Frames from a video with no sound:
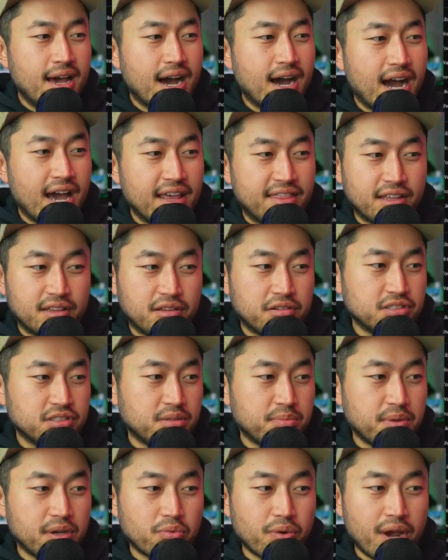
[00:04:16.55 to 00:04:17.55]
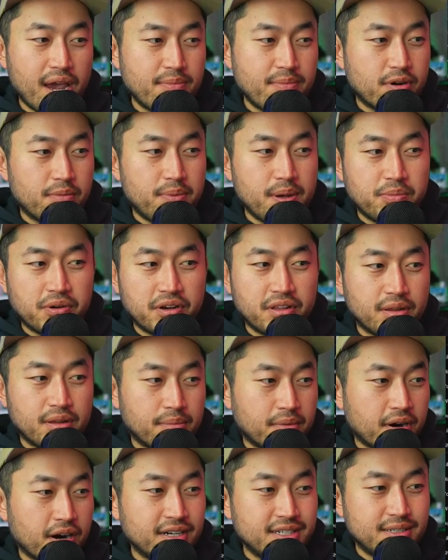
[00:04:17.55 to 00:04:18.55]
I thought there was going to be way more people in the
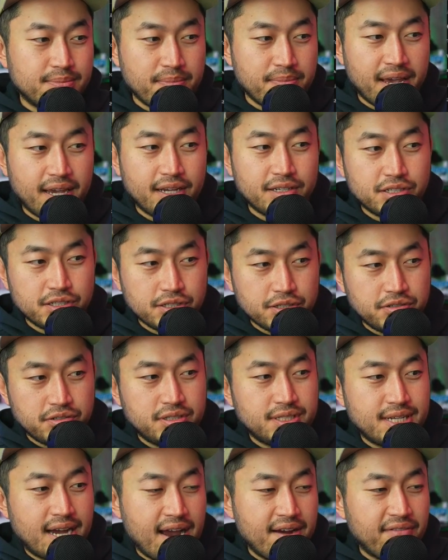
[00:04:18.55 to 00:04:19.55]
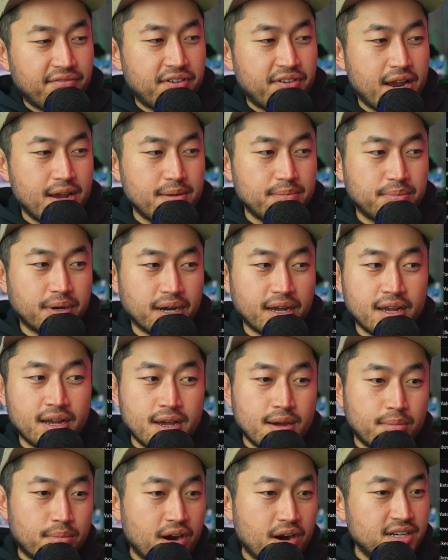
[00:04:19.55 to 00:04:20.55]
March, May, June timeframe, but
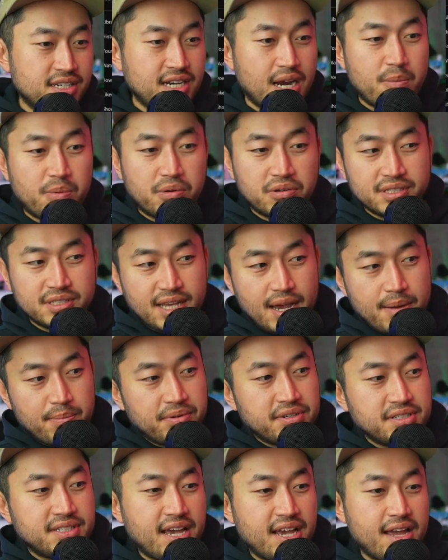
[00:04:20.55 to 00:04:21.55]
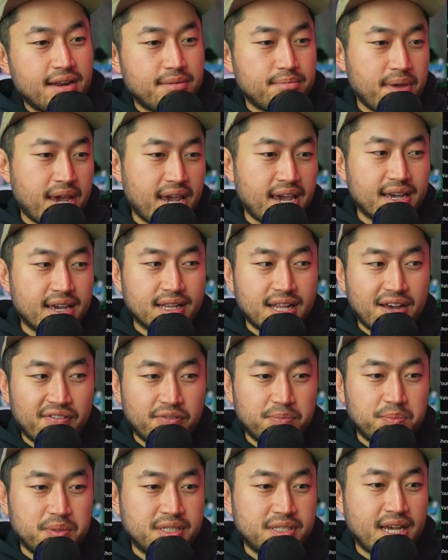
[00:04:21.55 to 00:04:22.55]
March, April, 10%, May, 11%,
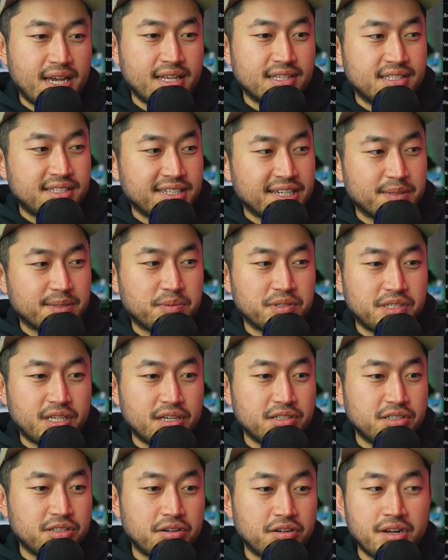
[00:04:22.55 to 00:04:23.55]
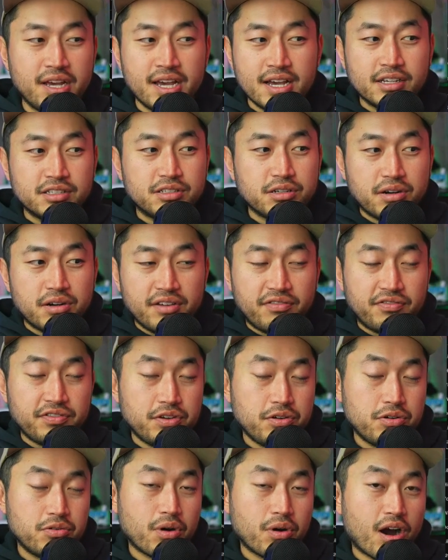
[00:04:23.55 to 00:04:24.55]
6% June. So if
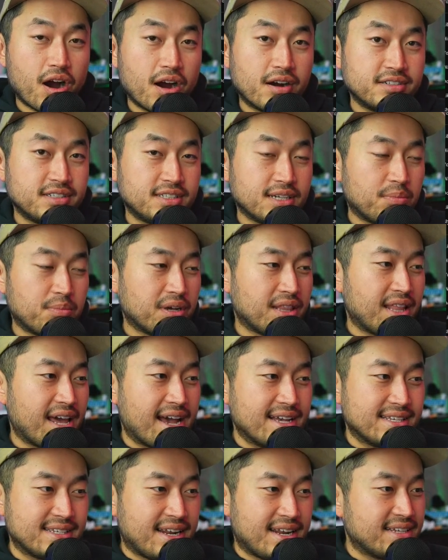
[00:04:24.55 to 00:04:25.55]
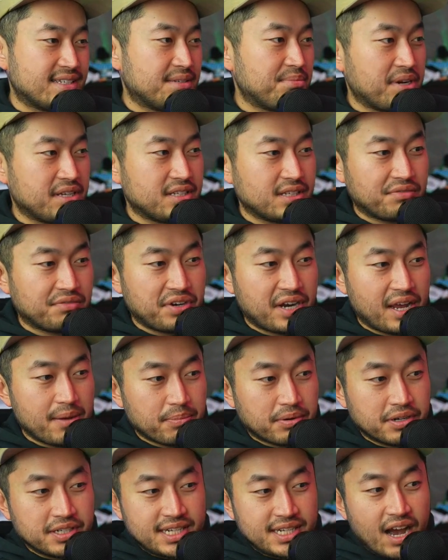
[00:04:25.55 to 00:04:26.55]
you are someone that has an estimated delivery
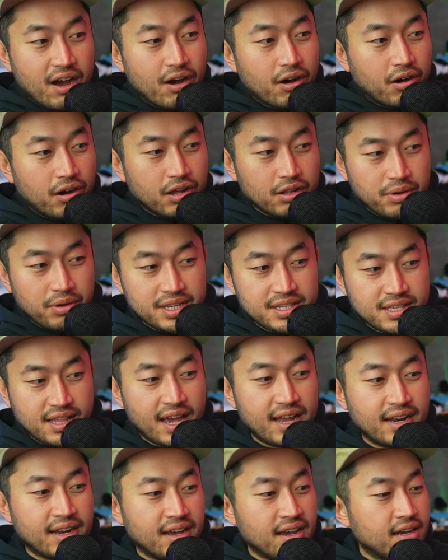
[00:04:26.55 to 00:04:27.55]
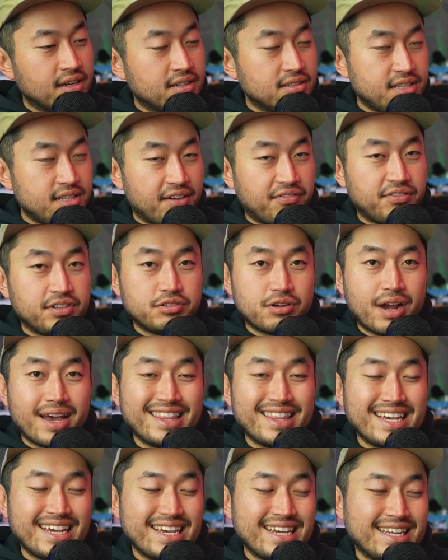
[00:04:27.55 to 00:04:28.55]
date pushed out all the way to then, definitely try
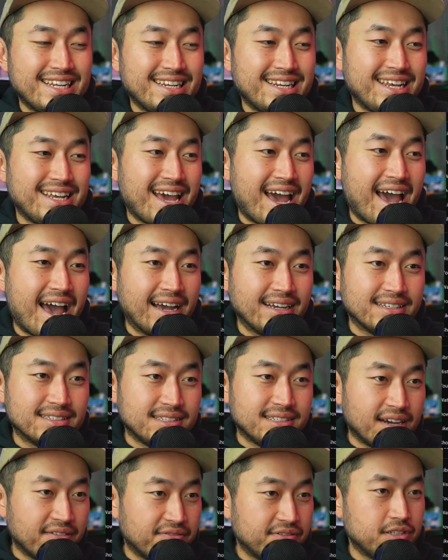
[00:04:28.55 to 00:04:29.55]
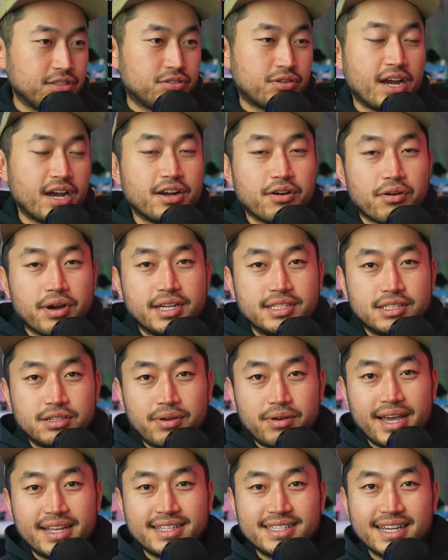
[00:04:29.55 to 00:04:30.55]
the EDD hacks. Definitely try going
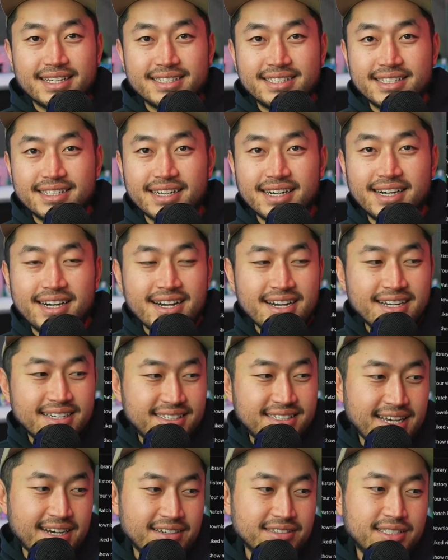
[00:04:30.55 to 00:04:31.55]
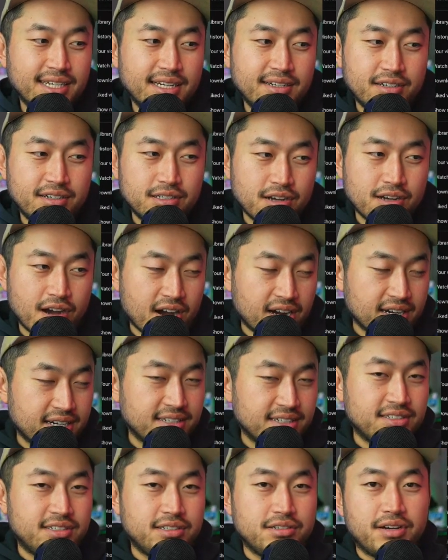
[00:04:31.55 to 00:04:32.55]
to a Tesla sales center,
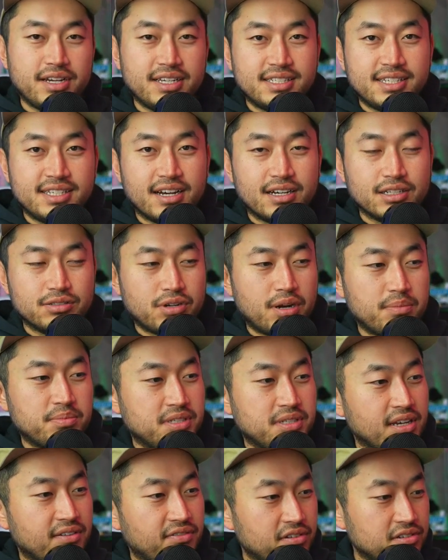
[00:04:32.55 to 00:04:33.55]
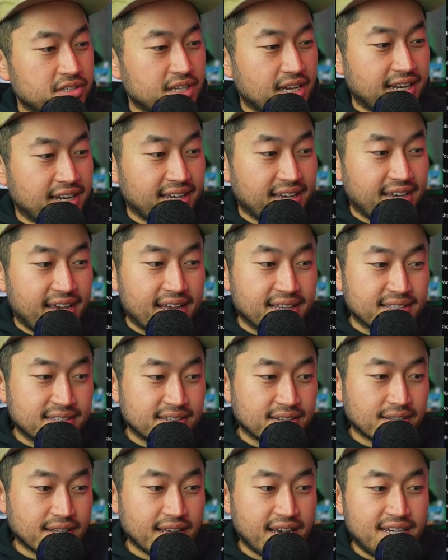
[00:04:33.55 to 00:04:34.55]
talking to a sales rep, see if there's any
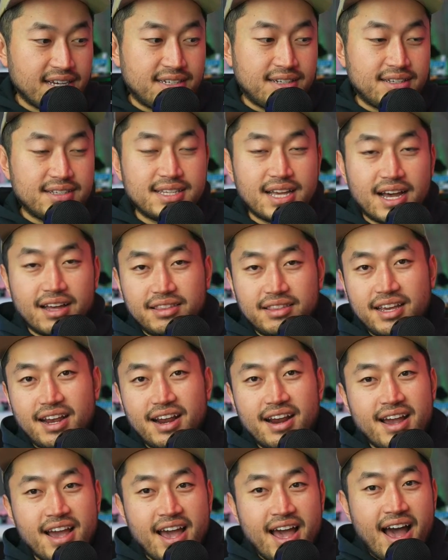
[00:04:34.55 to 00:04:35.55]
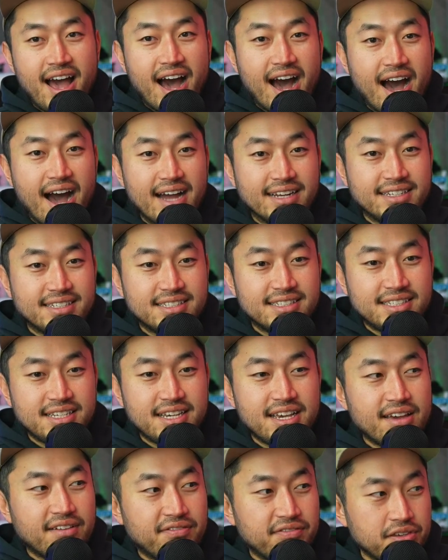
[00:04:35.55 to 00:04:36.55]
cancellations out there to
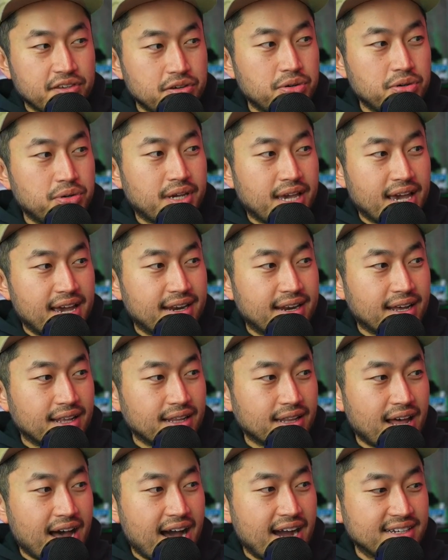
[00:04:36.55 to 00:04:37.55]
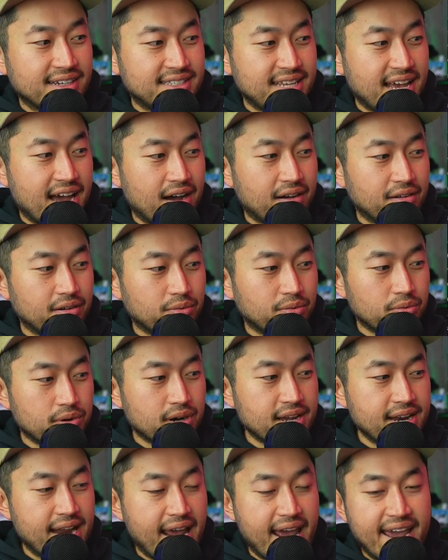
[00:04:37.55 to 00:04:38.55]
see if you can lock down
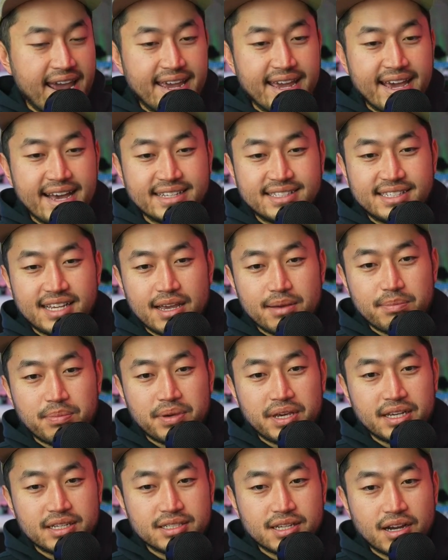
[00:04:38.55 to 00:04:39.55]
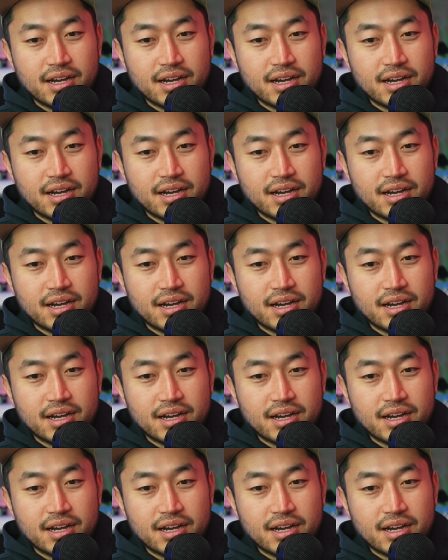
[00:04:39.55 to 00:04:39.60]
one ASAP.